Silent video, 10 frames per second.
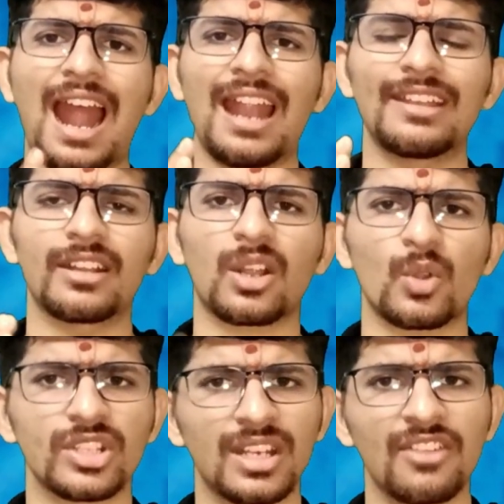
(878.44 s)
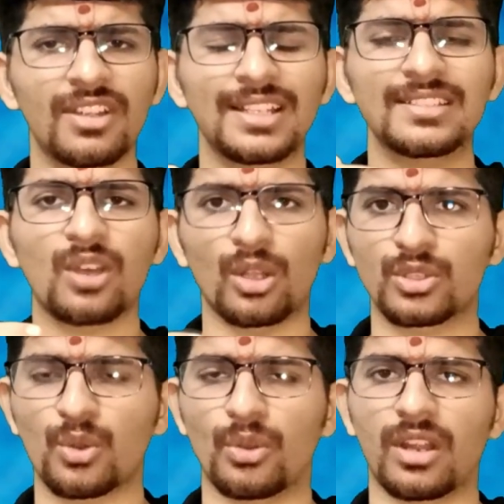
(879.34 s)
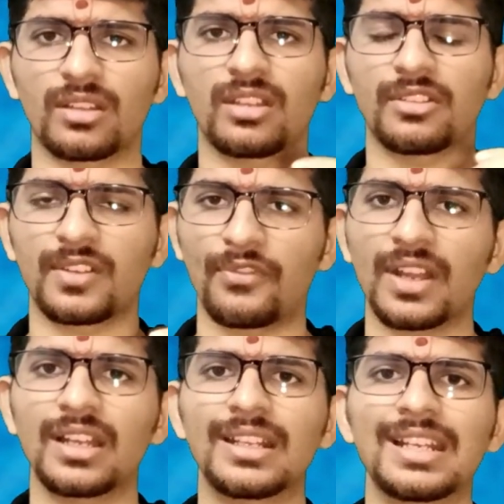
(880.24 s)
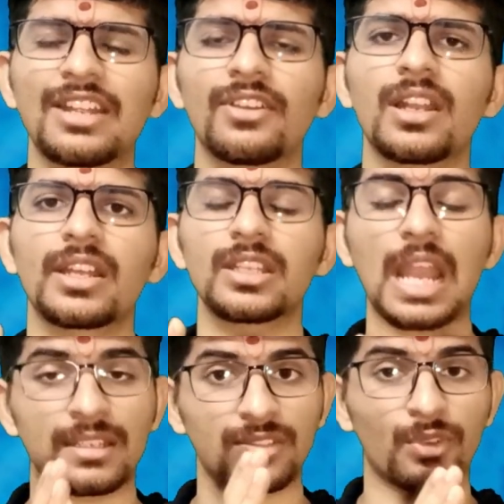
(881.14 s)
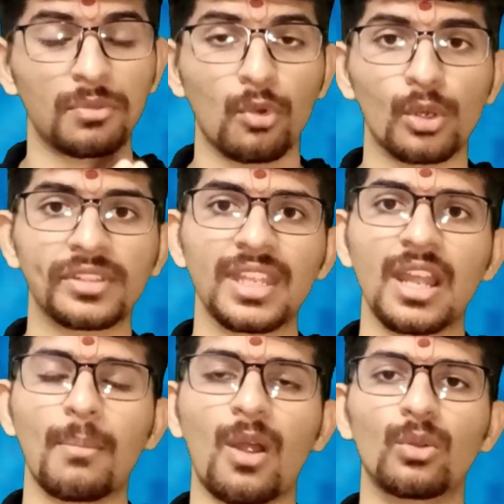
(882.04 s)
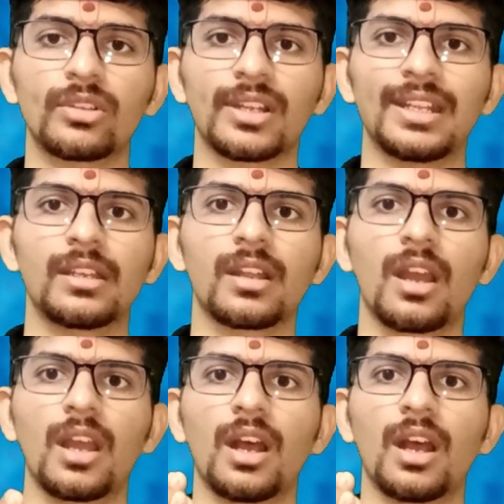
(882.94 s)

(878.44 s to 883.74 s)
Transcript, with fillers: and the question level is also good the difficulty level yes one more thing about it